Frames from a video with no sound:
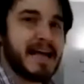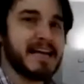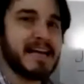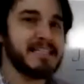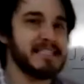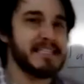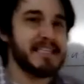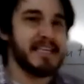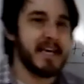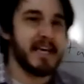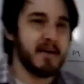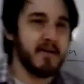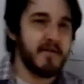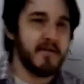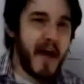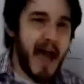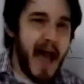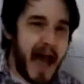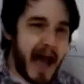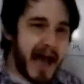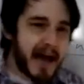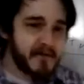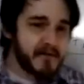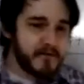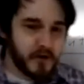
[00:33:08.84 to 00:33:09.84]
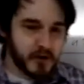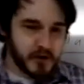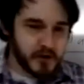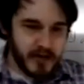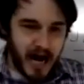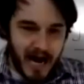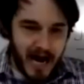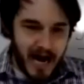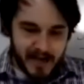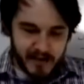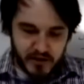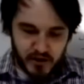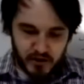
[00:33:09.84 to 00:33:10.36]
is give
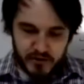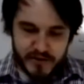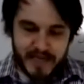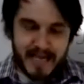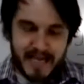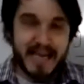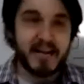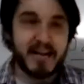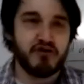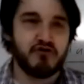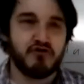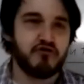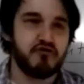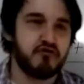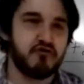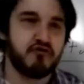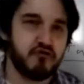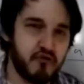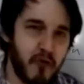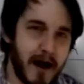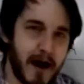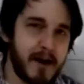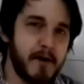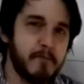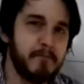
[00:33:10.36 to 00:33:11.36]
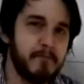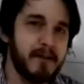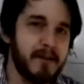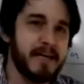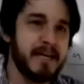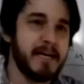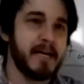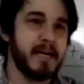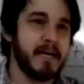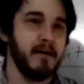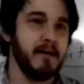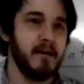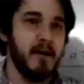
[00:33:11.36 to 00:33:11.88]
advertisers
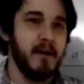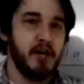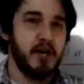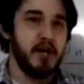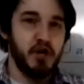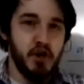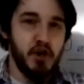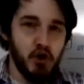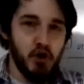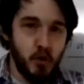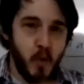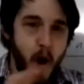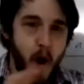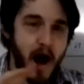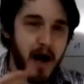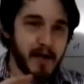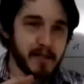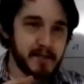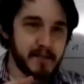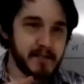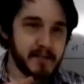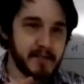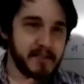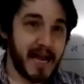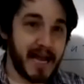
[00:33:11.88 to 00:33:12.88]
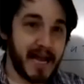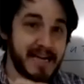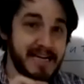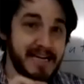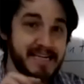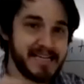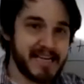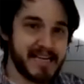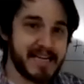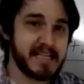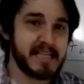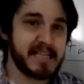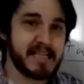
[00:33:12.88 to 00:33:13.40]
incredibly nuanced and
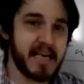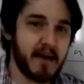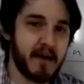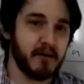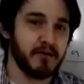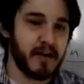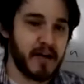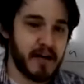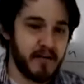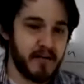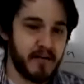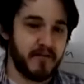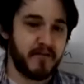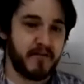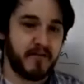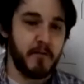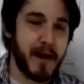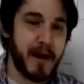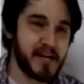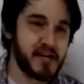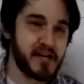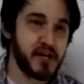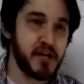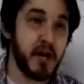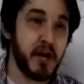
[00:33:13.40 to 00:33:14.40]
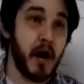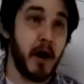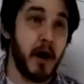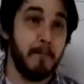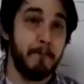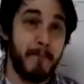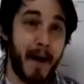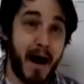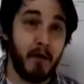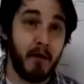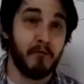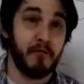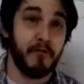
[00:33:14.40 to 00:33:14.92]
detailed information
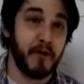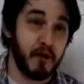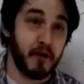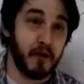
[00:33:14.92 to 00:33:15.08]
about